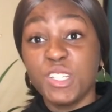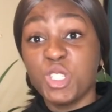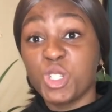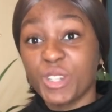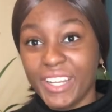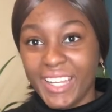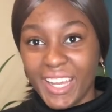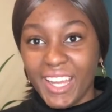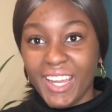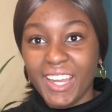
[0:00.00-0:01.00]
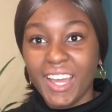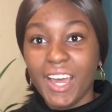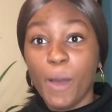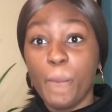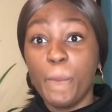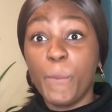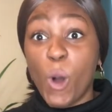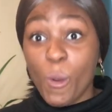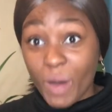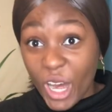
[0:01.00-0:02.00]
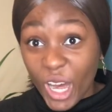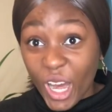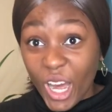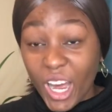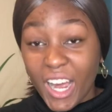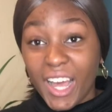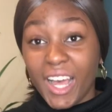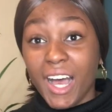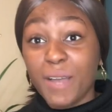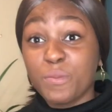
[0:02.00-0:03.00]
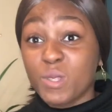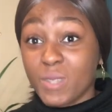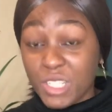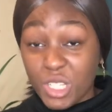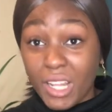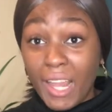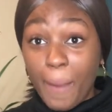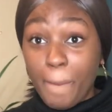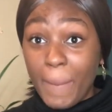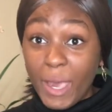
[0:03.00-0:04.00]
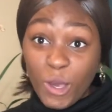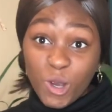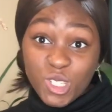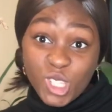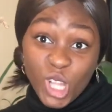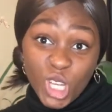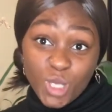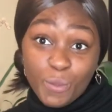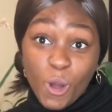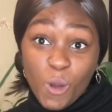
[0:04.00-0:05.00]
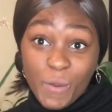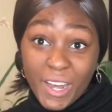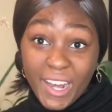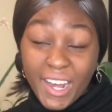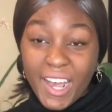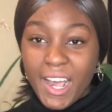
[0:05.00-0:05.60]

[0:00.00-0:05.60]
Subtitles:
drinking boba, especially like mango slush boba.